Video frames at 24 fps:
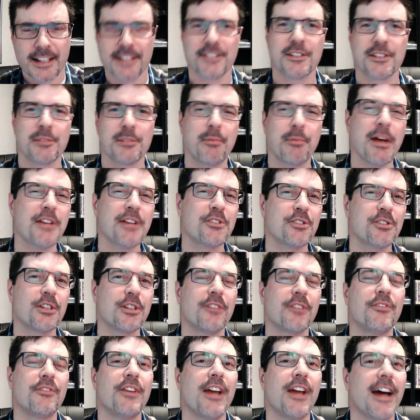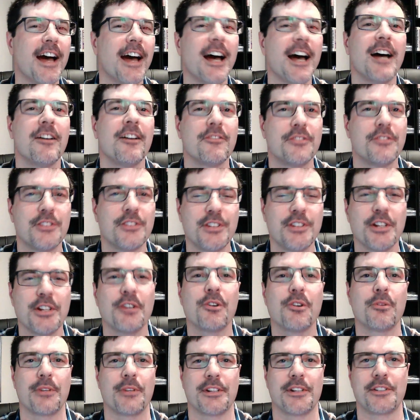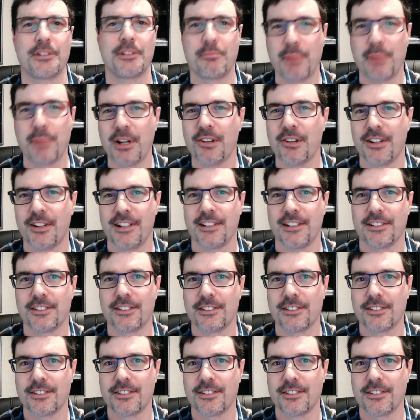Especially if you have zero experience.